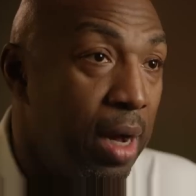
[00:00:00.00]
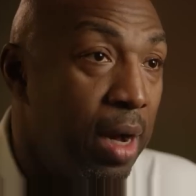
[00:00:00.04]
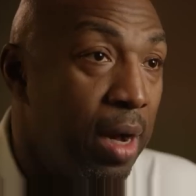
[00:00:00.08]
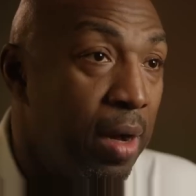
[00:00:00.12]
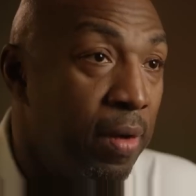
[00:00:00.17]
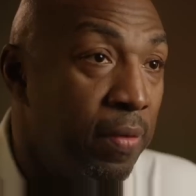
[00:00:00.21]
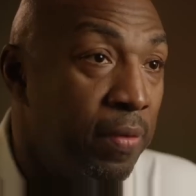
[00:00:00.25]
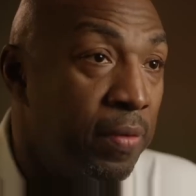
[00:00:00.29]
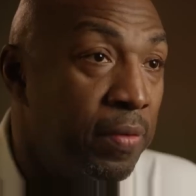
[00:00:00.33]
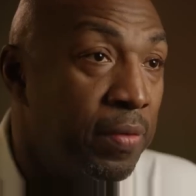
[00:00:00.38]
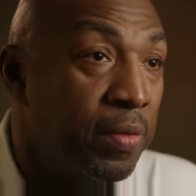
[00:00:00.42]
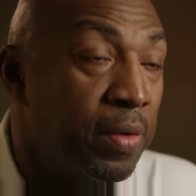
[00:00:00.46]

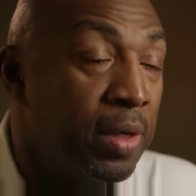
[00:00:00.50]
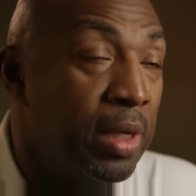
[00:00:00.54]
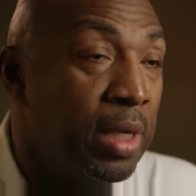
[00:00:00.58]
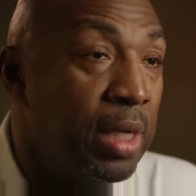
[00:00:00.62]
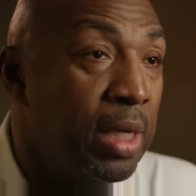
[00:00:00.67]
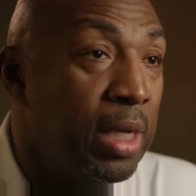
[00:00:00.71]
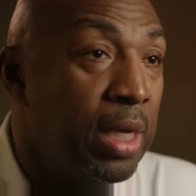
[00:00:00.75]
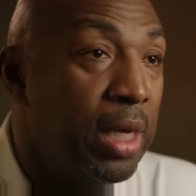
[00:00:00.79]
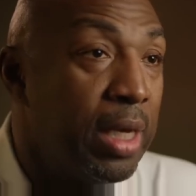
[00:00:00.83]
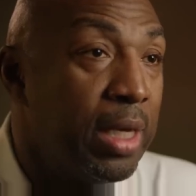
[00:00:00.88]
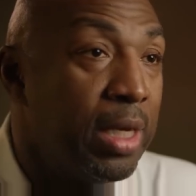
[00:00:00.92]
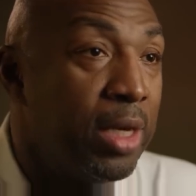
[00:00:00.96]
of,
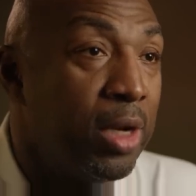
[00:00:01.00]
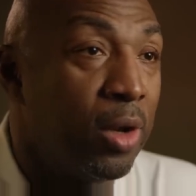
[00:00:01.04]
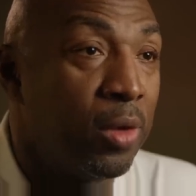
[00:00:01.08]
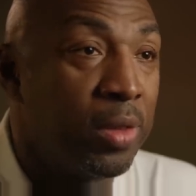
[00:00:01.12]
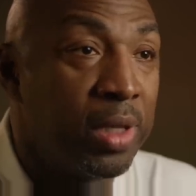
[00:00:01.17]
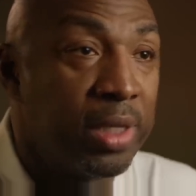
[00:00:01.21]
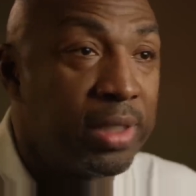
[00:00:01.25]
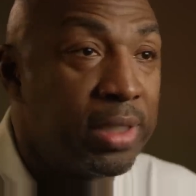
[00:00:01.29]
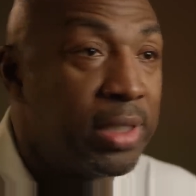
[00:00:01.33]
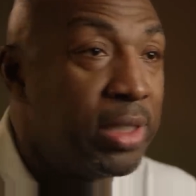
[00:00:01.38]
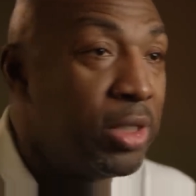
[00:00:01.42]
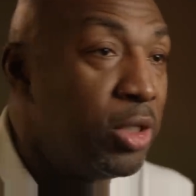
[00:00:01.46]
you know,
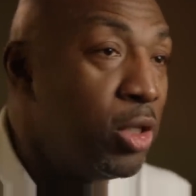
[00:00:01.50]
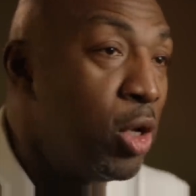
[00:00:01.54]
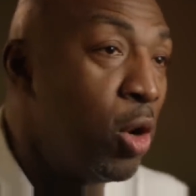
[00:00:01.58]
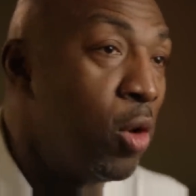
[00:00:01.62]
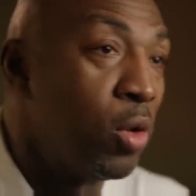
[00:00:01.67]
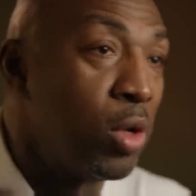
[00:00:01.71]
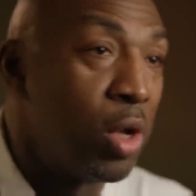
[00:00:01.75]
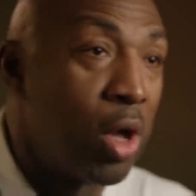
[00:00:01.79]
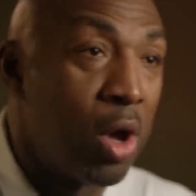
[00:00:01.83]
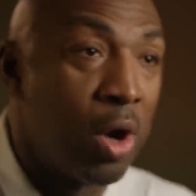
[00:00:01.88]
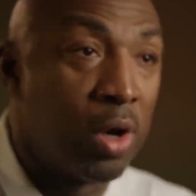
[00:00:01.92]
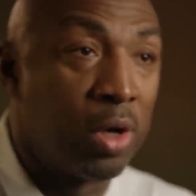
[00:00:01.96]
this is
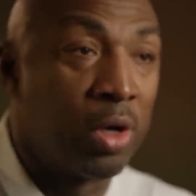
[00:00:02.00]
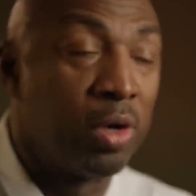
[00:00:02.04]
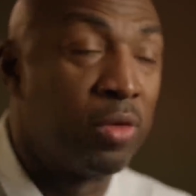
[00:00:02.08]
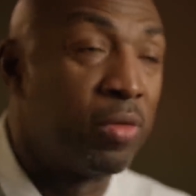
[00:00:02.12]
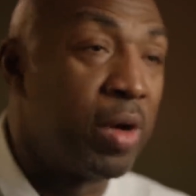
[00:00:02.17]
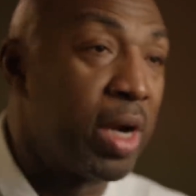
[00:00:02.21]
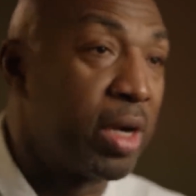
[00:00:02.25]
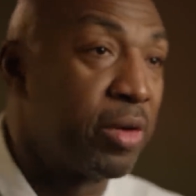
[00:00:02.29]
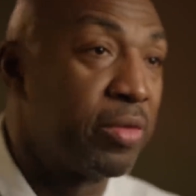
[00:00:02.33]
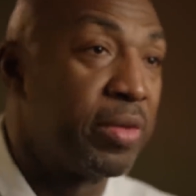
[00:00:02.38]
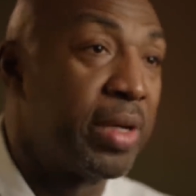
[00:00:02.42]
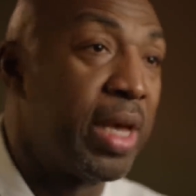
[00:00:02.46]
no longer
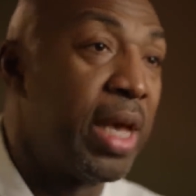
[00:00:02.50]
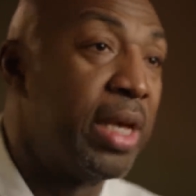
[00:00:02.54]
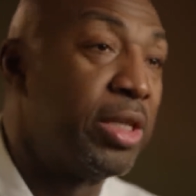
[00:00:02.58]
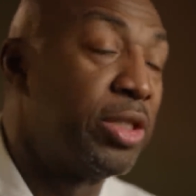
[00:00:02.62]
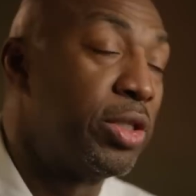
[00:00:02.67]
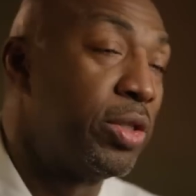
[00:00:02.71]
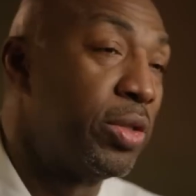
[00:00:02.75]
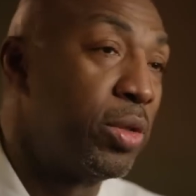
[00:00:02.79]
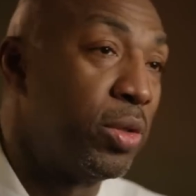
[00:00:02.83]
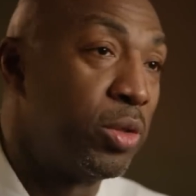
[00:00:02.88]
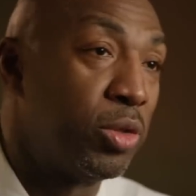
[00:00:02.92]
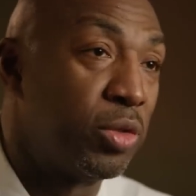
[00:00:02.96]

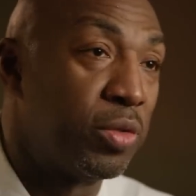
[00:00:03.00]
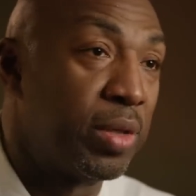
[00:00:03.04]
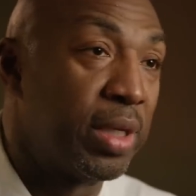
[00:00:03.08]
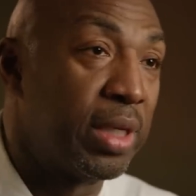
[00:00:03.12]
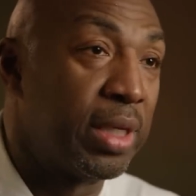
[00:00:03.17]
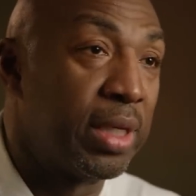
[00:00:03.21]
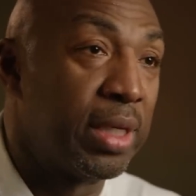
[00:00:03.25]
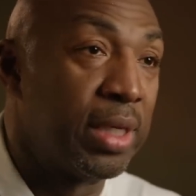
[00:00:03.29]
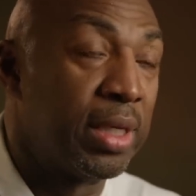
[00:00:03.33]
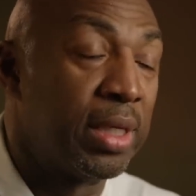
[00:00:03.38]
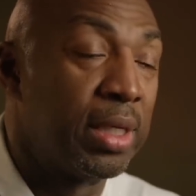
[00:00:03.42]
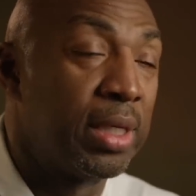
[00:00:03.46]
recreational
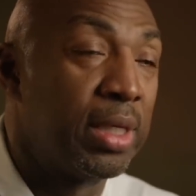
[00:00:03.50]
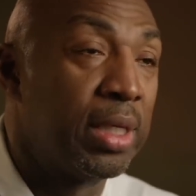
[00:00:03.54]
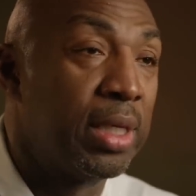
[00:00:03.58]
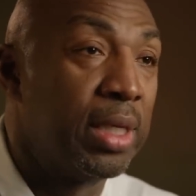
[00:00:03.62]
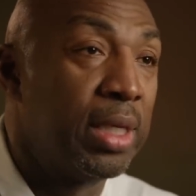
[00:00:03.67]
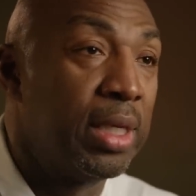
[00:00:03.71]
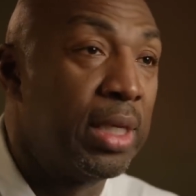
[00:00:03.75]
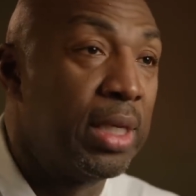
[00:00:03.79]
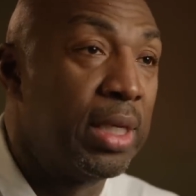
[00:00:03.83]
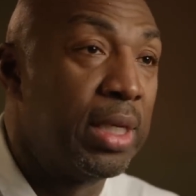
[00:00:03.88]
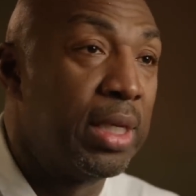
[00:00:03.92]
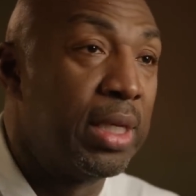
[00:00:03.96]
drinking.
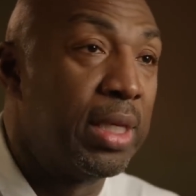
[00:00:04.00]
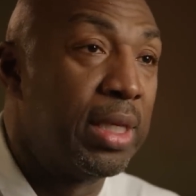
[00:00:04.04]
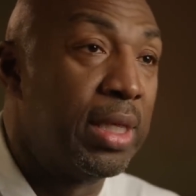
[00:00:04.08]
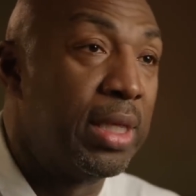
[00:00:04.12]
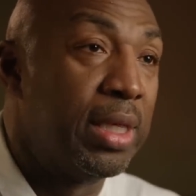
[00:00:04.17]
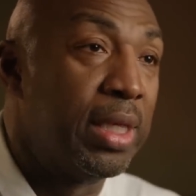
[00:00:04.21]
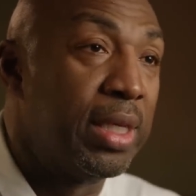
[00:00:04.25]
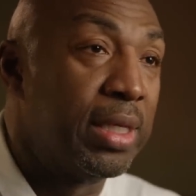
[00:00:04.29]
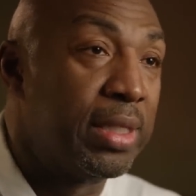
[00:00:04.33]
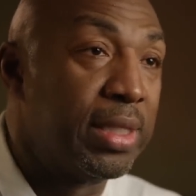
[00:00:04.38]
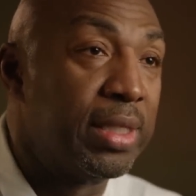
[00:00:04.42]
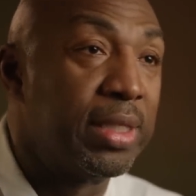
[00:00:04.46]

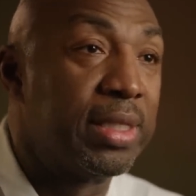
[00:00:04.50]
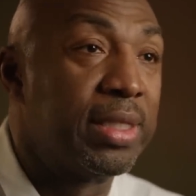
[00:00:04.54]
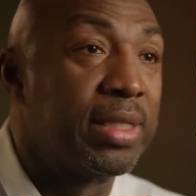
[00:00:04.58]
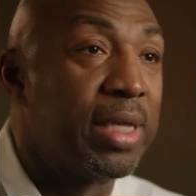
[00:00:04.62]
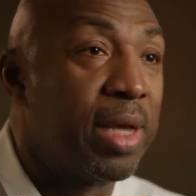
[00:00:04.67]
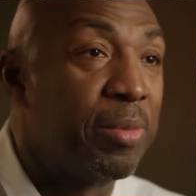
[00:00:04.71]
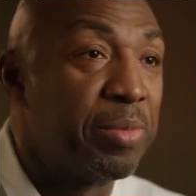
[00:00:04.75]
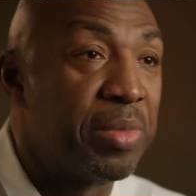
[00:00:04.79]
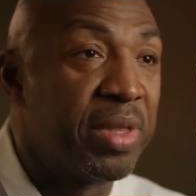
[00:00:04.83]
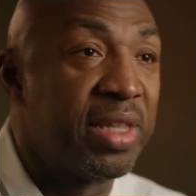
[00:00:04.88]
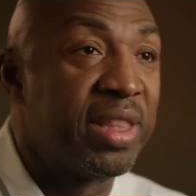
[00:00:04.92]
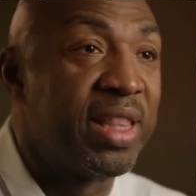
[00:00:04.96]
This is
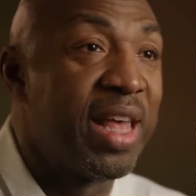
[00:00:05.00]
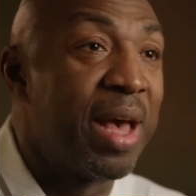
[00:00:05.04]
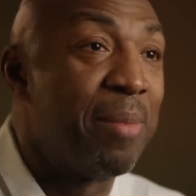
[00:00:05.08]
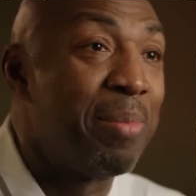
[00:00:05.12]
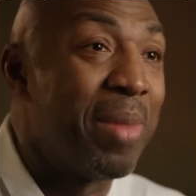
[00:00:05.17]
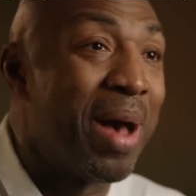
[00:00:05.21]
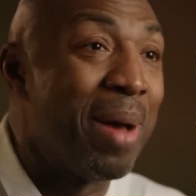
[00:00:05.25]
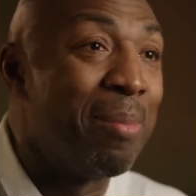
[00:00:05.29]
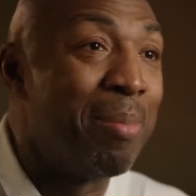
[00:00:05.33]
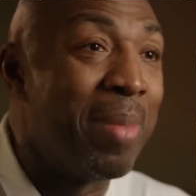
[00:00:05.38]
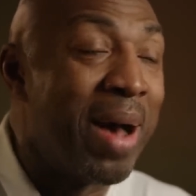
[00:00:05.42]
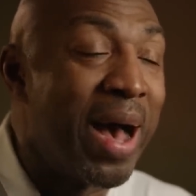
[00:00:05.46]
something that
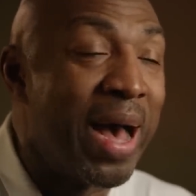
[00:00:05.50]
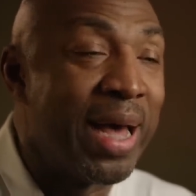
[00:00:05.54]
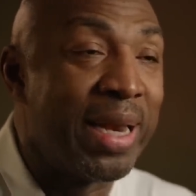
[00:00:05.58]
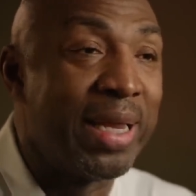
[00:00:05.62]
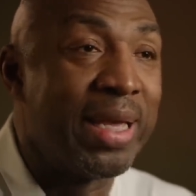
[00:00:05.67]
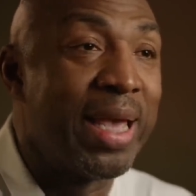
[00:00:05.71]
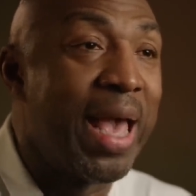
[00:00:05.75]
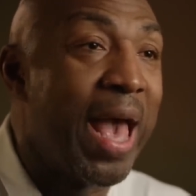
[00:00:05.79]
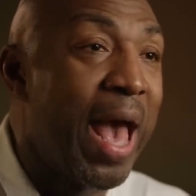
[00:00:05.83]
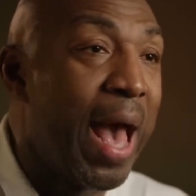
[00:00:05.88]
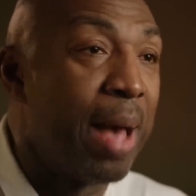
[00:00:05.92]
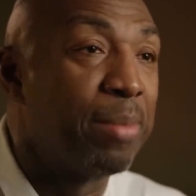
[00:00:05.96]
my
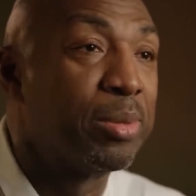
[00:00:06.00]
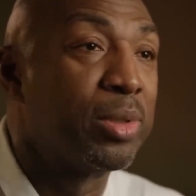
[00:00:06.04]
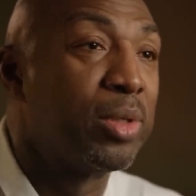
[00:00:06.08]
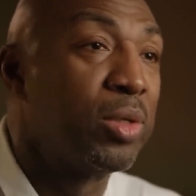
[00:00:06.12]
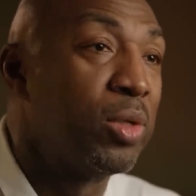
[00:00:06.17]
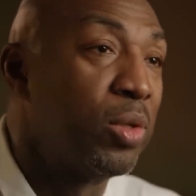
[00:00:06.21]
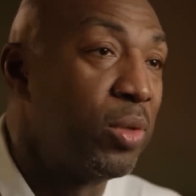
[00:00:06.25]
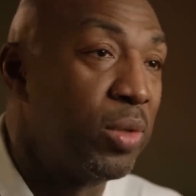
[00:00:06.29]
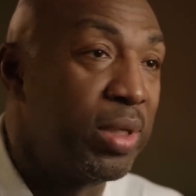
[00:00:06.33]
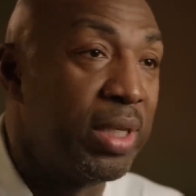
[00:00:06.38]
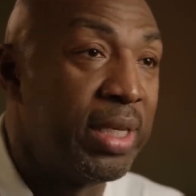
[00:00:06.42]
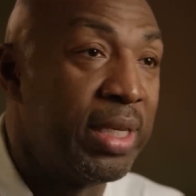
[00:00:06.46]
body
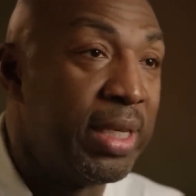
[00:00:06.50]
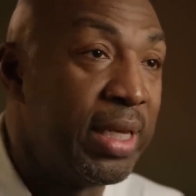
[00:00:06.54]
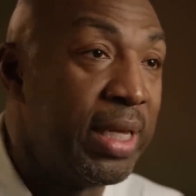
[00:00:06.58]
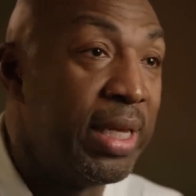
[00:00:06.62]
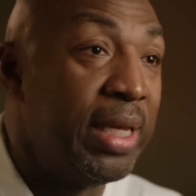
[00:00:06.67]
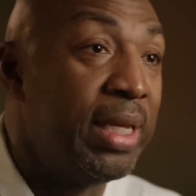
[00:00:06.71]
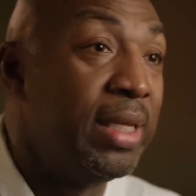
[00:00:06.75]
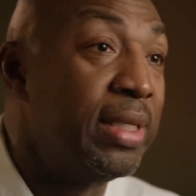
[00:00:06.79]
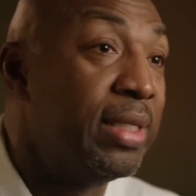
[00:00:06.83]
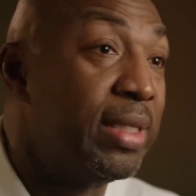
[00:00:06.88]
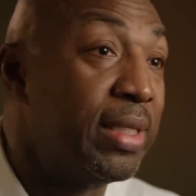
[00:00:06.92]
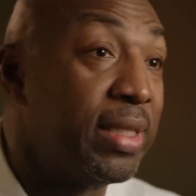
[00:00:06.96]
absolutely
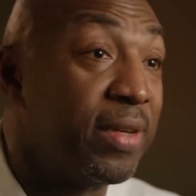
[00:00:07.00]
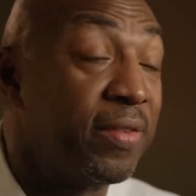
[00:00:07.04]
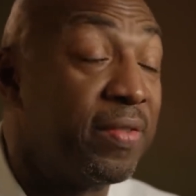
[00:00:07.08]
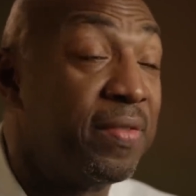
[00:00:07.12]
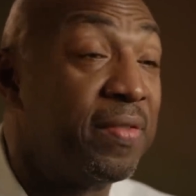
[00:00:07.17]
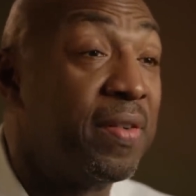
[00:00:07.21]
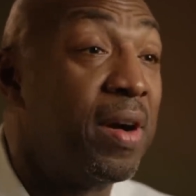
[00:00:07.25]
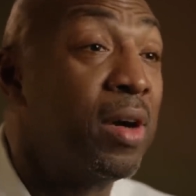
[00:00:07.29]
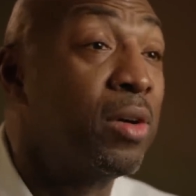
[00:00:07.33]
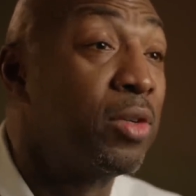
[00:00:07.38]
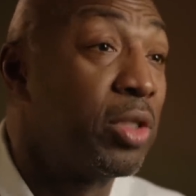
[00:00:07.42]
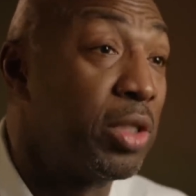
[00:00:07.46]
needs to
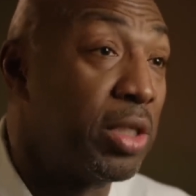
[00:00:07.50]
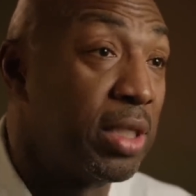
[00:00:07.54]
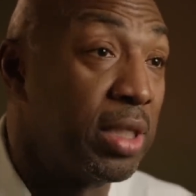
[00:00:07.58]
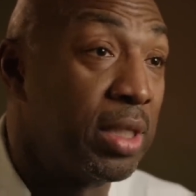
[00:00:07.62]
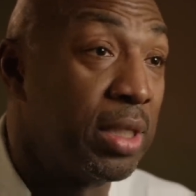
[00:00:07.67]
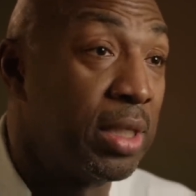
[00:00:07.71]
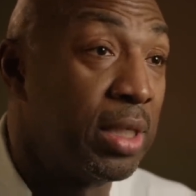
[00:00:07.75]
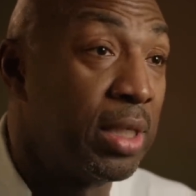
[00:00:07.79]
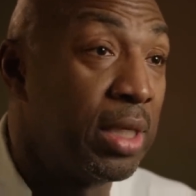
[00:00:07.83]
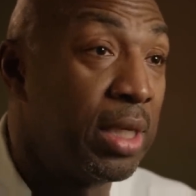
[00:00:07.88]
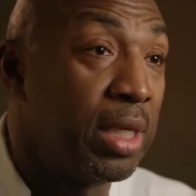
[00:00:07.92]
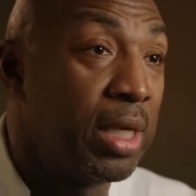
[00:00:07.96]

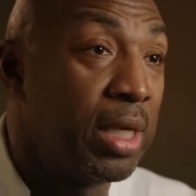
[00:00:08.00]
function.